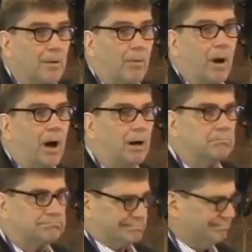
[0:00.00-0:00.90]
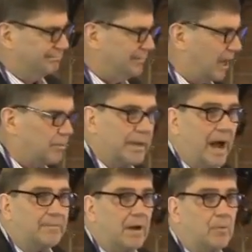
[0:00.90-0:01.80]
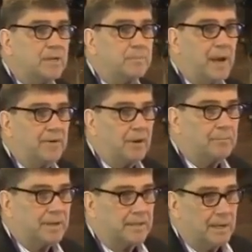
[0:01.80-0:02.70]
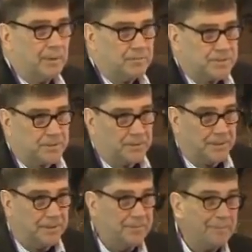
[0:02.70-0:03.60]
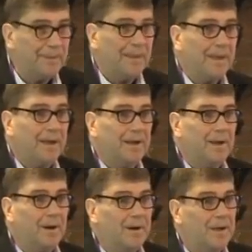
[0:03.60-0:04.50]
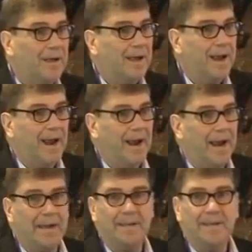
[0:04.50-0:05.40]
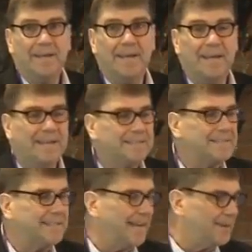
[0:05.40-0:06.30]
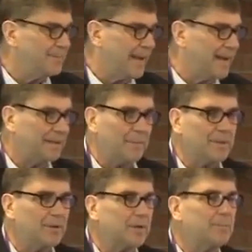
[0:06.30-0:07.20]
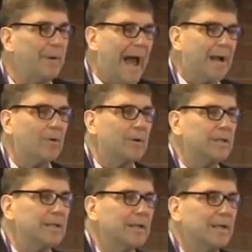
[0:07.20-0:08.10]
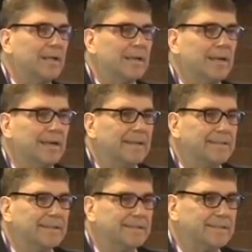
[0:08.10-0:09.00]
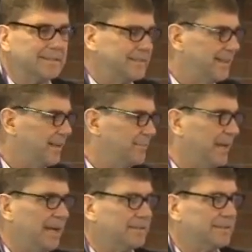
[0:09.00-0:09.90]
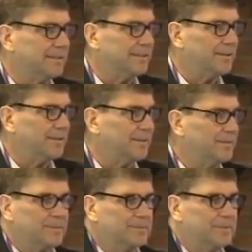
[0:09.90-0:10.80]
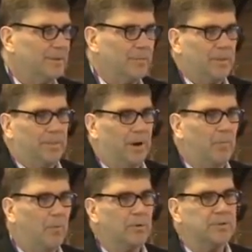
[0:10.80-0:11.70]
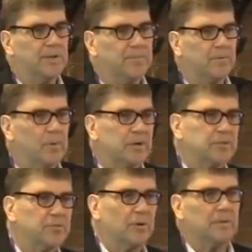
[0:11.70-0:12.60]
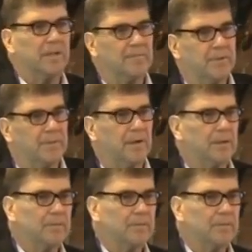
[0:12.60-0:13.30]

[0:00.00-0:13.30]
Well, luck would have it, I was bankrupt by the time I was thirty, you know. And it came down, I mean, looking back on it, It, it, it came down to, you know, the, the, you know, we thought, well, we're different, we're controlling everything,